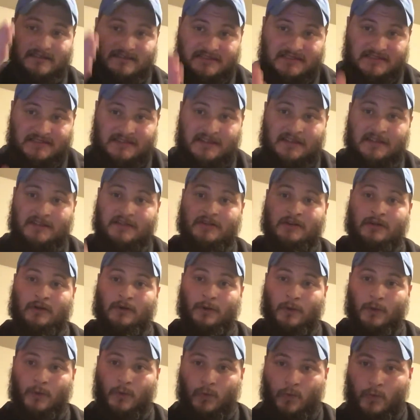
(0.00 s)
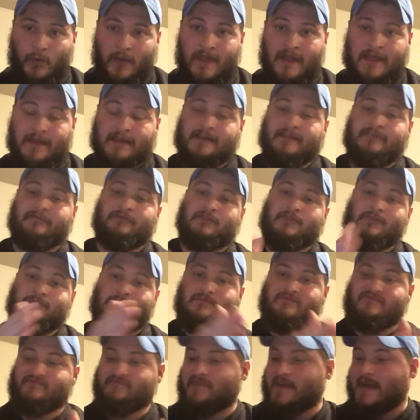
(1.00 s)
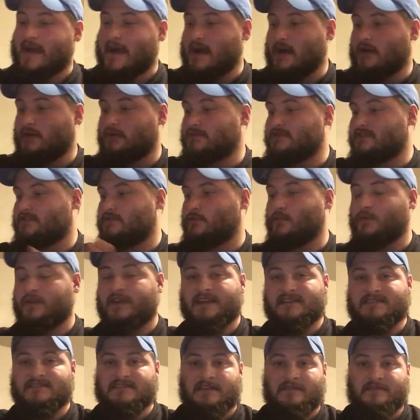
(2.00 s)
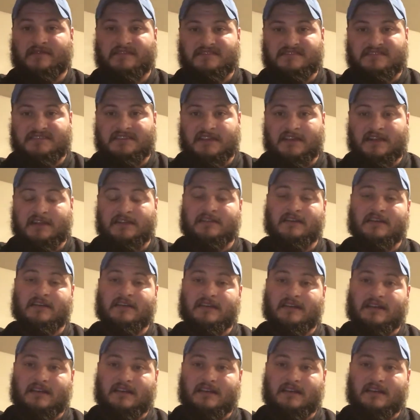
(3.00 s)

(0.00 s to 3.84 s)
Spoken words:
single week from now to week 17,